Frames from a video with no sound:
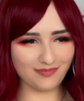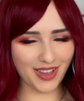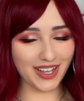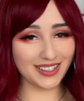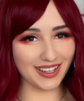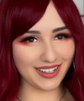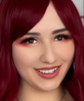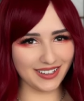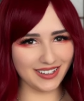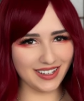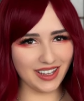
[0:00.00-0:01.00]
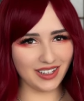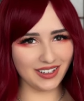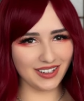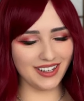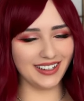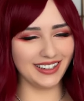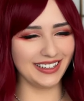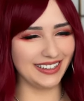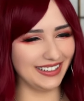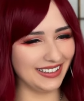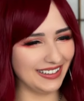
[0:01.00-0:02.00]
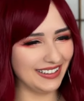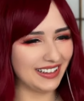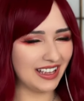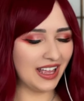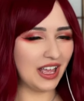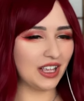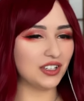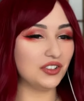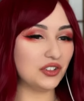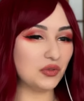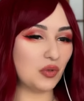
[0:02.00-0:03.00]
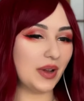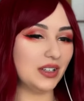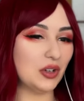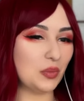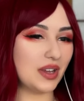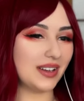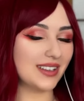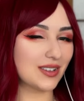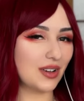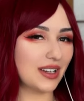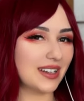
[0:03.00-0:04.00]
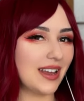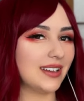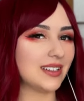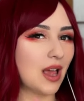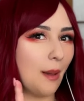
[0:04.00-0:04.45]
Exactly. Jinwoo might not be an S rank yet,